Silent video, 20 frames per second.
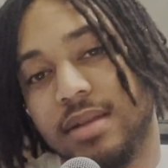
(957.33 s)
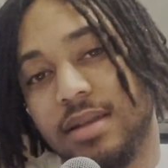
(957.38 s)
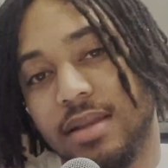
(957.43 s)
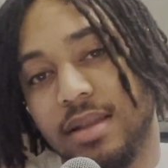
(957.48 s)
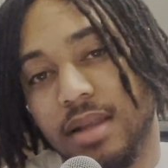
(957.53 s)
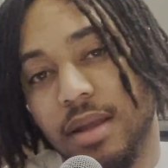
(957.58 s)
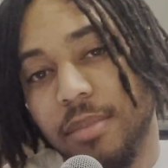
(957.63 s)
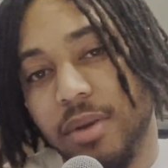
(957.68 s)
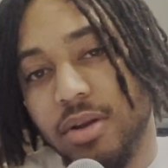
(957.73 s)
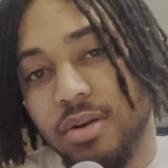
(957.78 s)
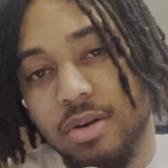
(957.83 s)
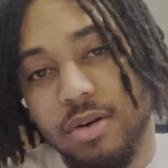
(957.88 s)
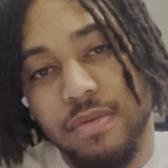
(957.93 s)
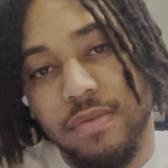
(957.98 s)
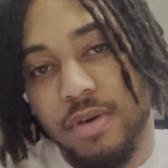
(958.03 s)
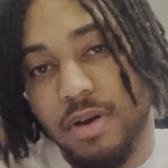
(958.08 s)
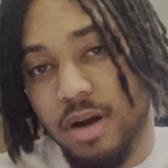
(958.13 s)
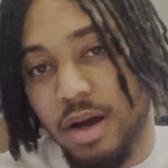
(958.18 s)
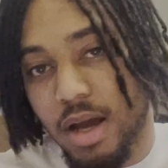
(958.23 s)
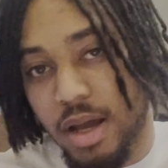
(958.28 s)
let me know if
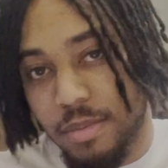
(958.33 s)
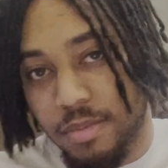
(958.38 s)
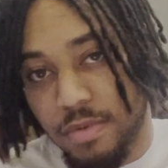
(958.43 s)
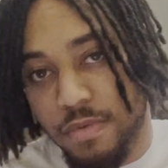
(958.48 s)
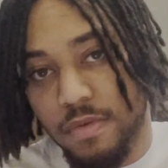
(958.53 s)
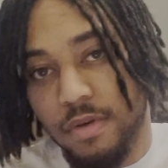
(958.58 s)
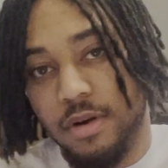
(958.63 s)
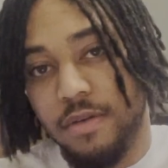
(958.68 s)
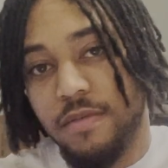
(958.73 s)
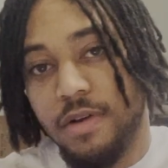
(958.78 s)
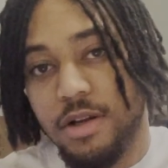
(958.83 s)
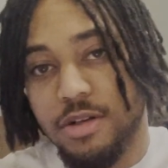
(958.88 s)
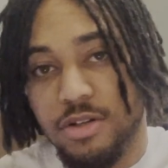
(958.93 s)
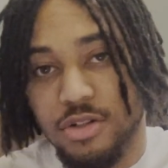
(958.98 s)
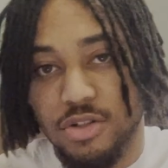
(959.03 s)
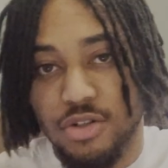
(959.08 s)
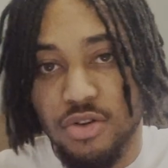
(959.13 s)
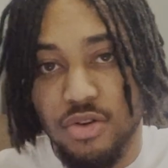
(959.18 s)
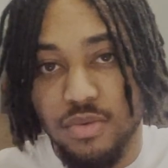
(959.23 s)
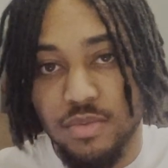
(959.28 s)
you're hyped for
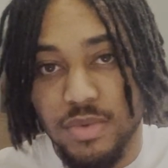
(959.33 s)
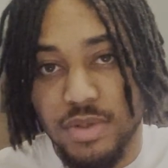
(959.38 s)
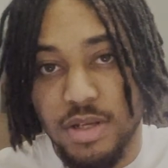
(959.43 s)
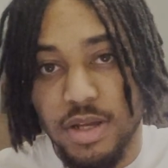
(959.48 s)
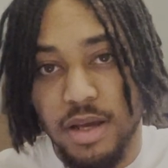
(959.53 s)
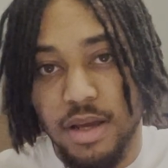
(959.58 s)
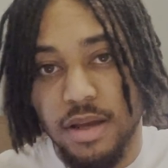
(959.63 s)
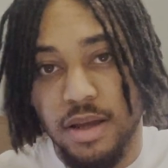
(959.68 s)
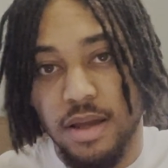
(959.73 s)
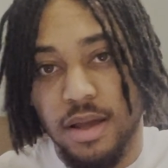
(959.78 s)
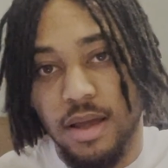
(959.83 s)
Avengers Doomsday.